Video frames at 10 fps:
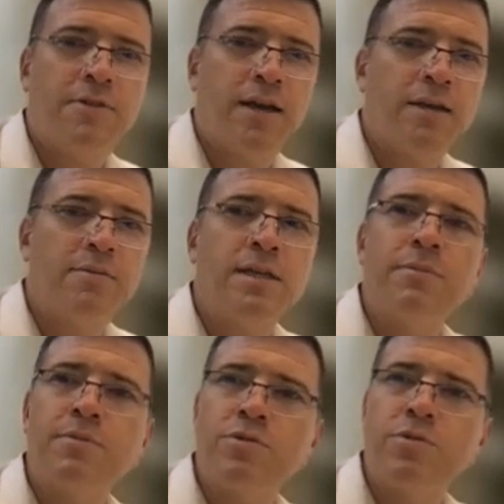tvachim
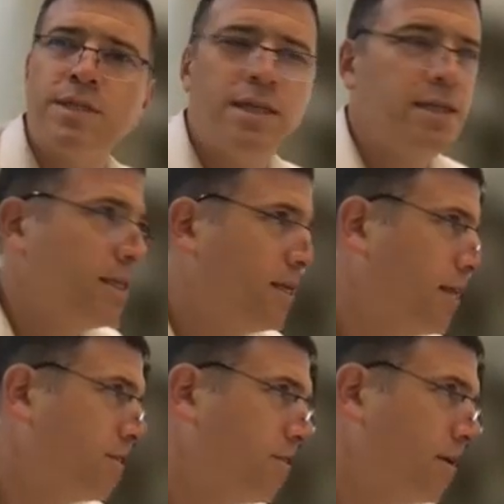deep, which we'll see is
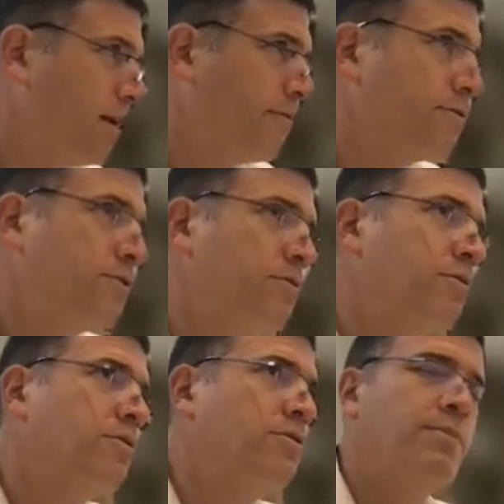that's not enough
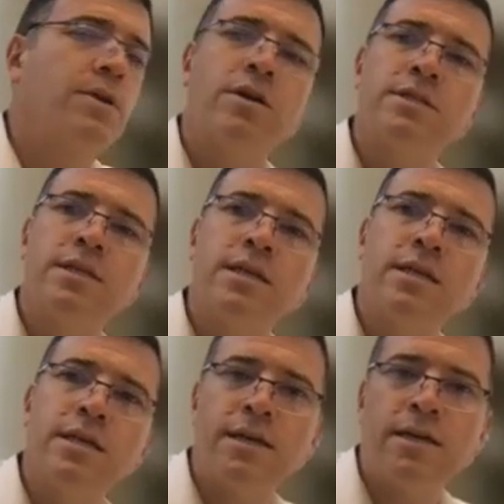to be
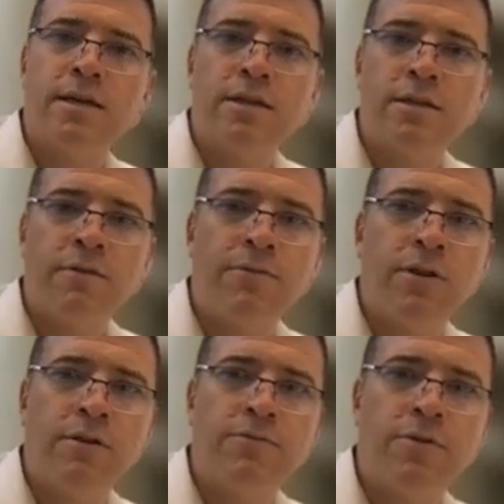considered a
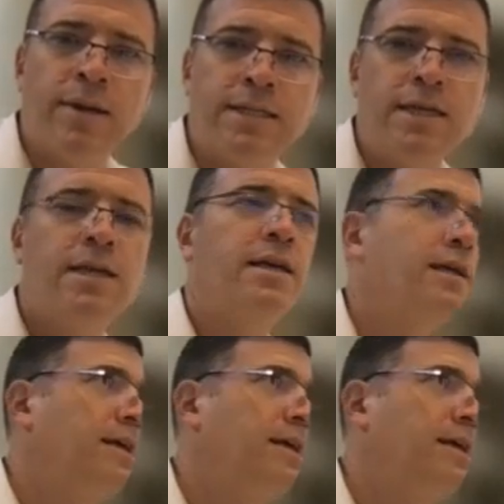full mazik.